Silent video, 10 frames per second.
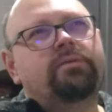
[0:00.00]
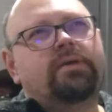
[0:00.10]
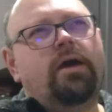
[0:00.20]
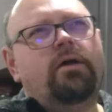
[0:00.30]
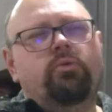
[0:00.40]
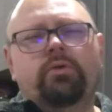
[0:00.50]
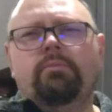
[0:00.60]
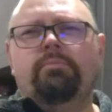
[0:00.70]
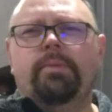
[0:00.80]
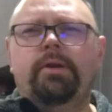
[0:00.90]
It's got a
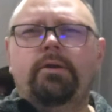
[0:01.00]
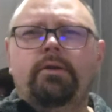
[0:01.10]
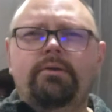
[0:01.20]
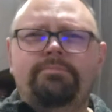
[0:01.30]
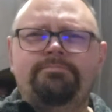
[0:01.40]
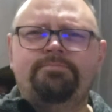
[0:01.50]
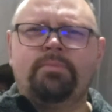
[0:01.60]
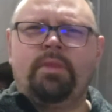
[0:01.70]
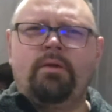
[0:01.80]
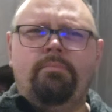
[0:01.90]
real bitter,
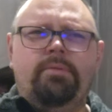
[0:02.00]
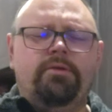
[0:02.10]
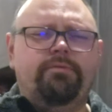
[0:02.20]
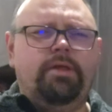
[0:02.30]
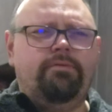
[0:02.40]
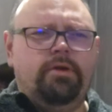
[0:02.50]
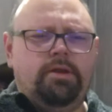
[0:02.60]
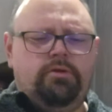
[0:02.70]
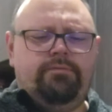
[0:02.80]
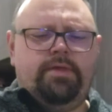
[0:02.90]
bitter flavor.
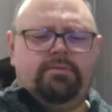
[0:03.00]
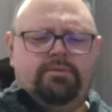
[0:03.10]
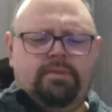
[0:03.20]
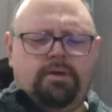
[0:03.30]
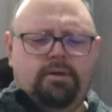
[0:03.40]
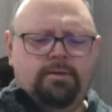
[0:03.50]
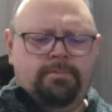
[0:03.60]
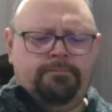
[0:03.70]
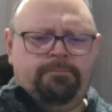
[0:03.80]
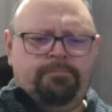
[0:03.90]
I don't know if that's the,
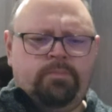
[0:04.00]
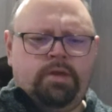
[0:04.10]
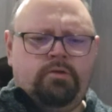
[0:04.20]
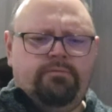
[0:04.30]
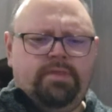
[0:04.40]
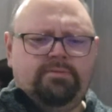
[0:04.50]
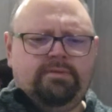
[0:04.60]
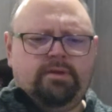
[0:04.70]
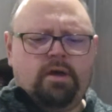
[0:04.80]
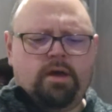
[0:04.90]
I don't know if
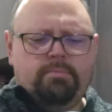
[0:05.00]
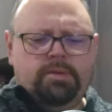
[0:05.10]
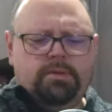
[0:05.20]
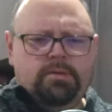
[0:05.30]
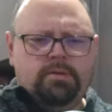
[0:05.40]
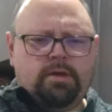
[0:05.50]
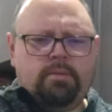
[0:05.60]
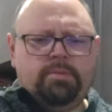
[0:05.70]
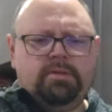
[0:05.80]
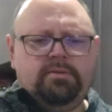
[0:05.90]
that's like hoppy,
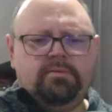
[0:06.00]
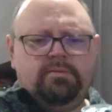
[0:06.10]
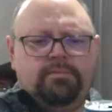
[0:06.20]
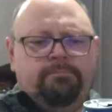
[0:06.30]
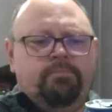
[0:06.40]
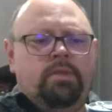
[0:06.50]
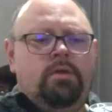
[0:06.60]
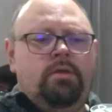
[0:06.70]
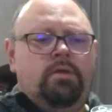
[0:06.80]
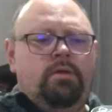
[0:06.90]
hoppiness,
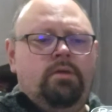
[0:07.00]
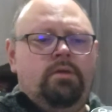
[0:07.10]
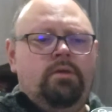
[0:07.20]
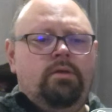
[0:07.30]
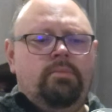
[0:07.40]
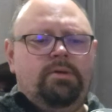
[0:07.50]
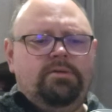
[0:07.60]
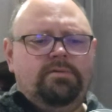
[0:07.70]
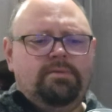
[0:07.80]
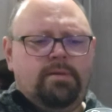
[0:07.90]
uh, but
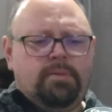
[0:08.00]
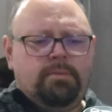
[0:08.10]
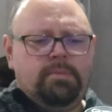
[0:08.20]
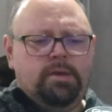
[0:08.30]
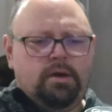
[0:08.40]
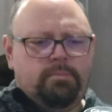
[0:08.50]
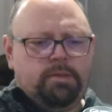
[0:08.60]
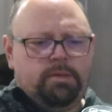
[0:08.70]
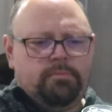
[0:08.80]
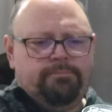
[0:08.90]
it does not make me
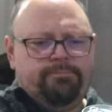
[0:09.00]
hoppy